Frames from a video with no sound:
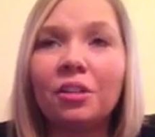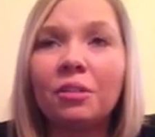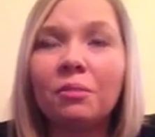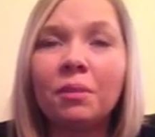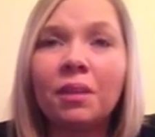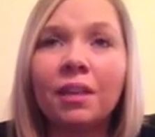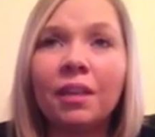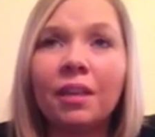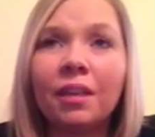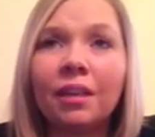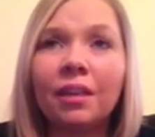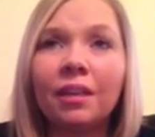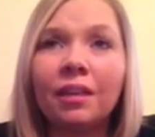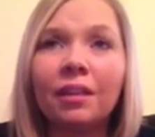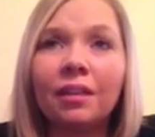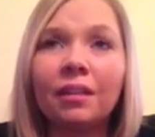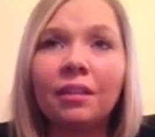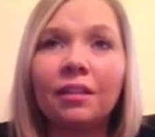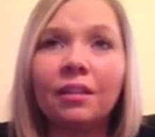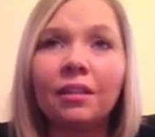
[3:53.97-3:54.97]
big.
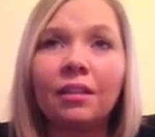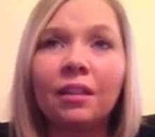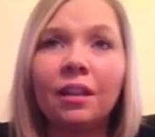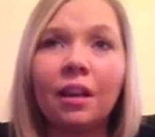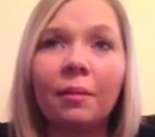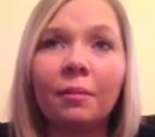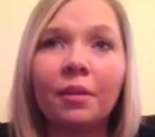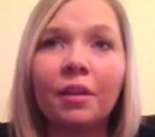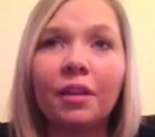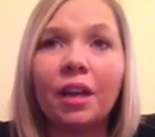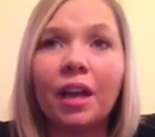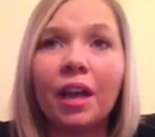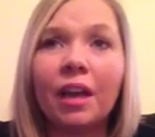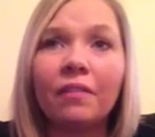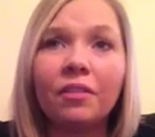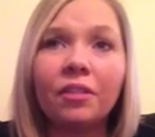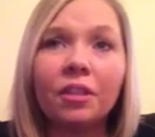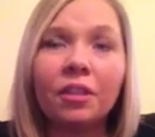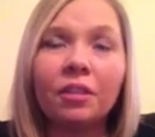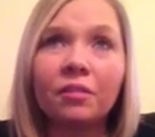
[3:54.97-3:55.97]
I'm gonna have
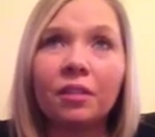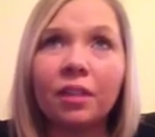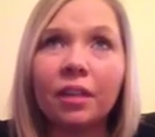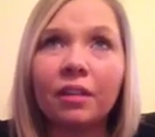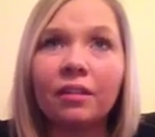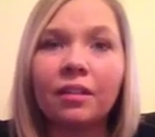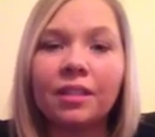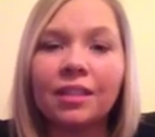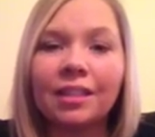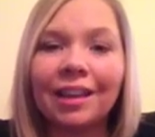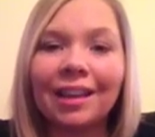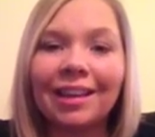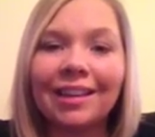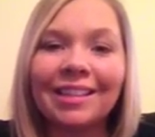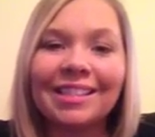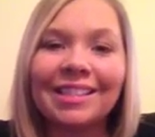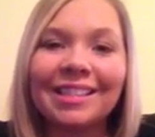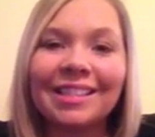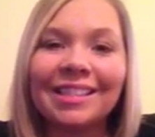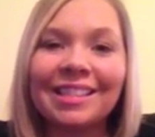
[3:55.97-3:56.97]
to go down a
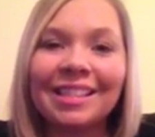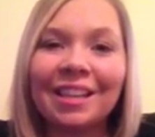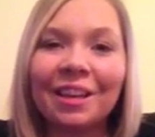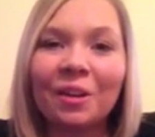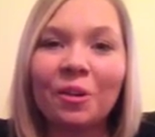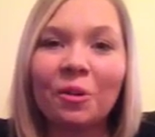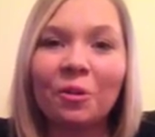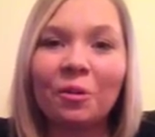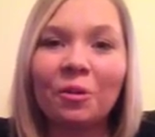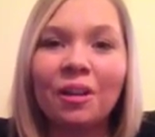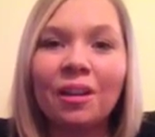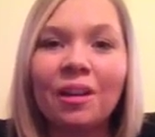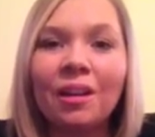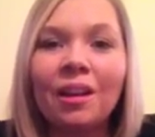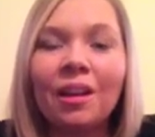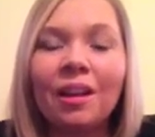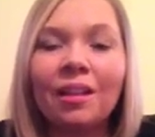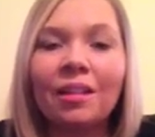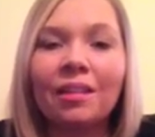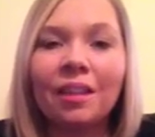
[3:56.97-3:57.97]
size." And so
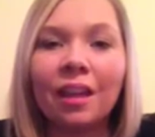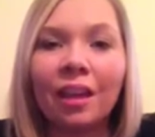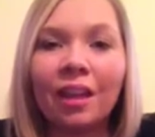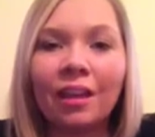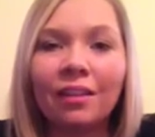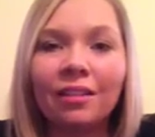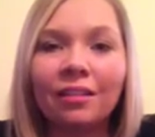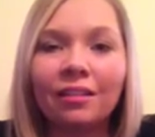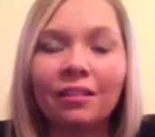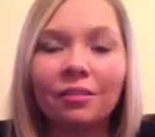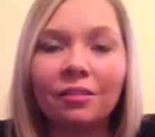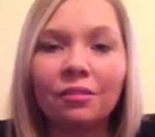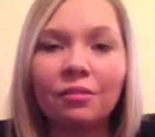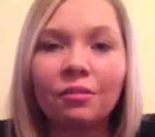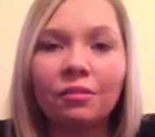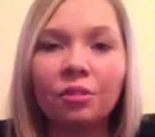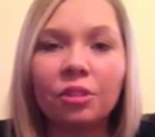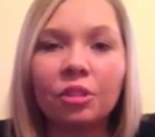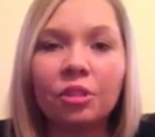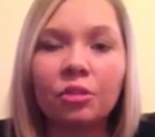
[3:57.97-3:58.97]
that
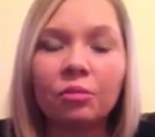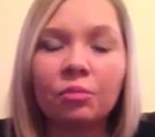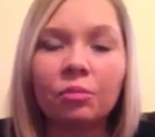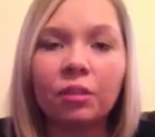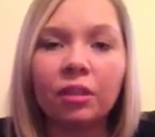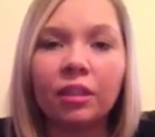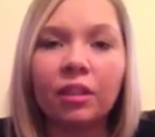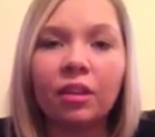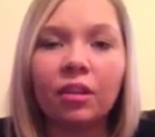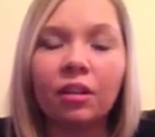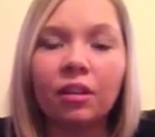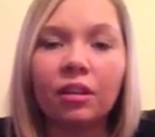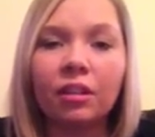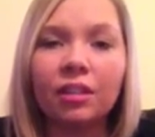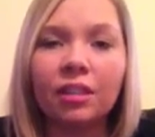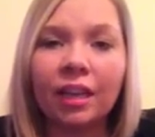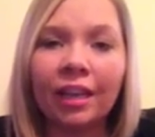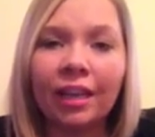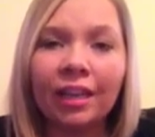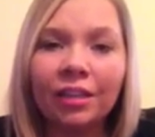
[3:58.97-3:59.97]
was just really hard to
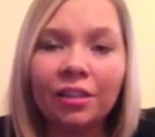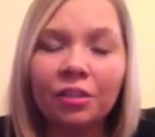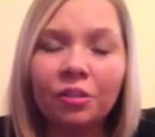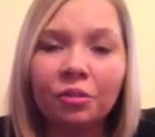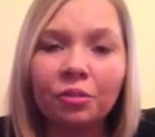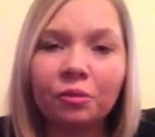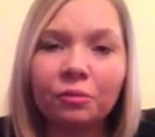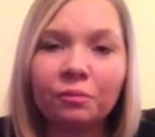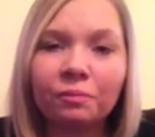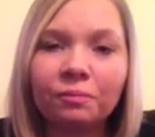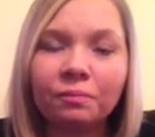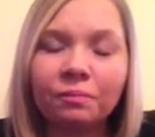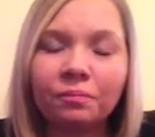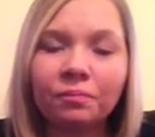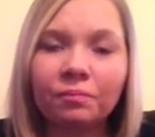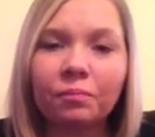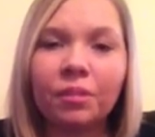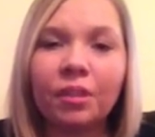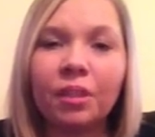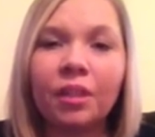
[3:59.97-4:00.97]
handle,
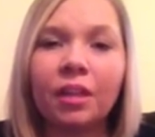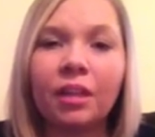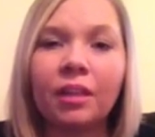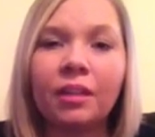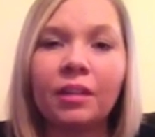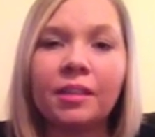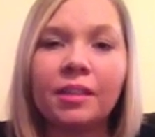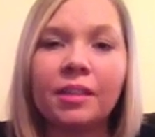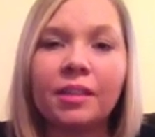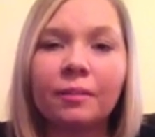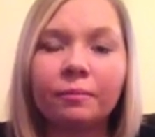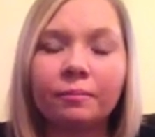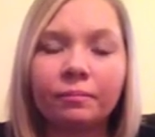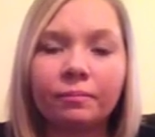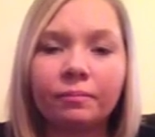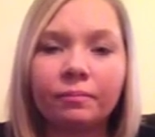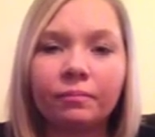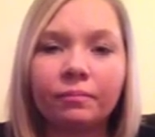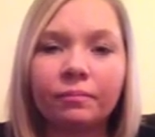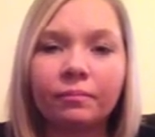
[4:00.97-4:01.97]
because
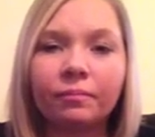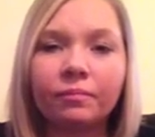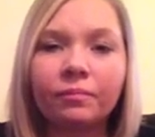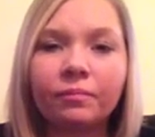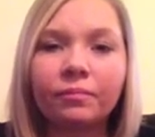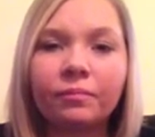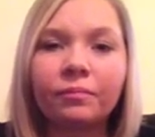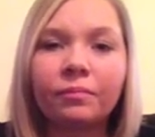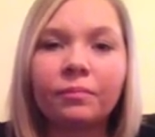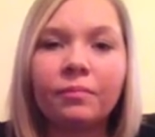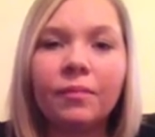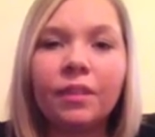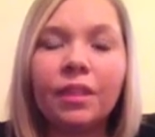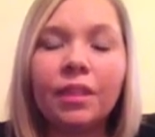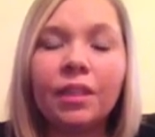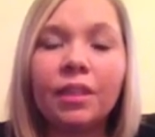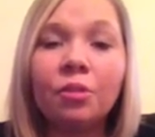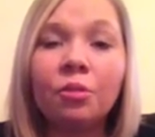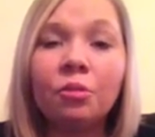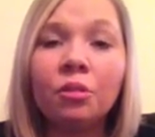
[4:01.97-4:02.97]

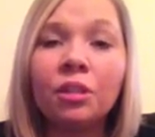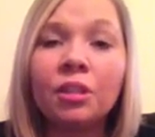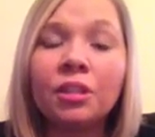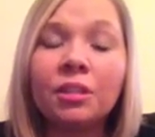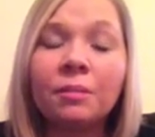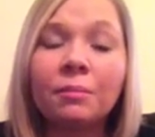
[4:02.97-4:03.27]
in order to